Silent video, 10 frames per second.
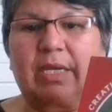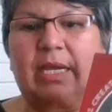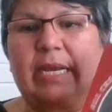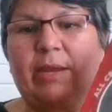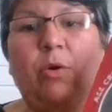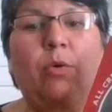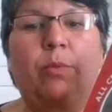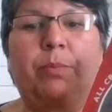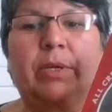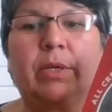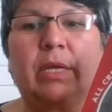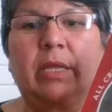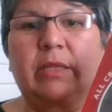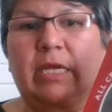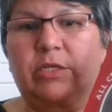and I hope
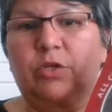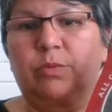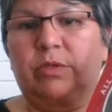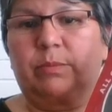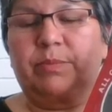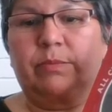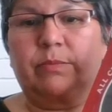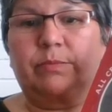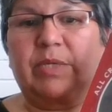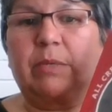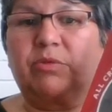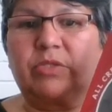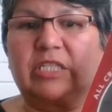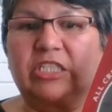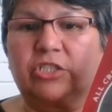that you will be able to
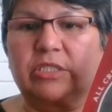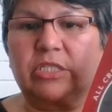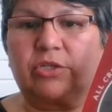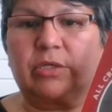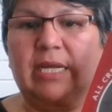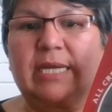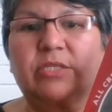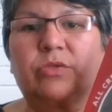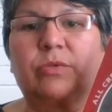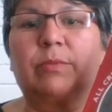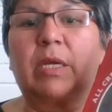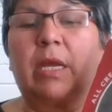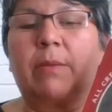teach this in your classroom,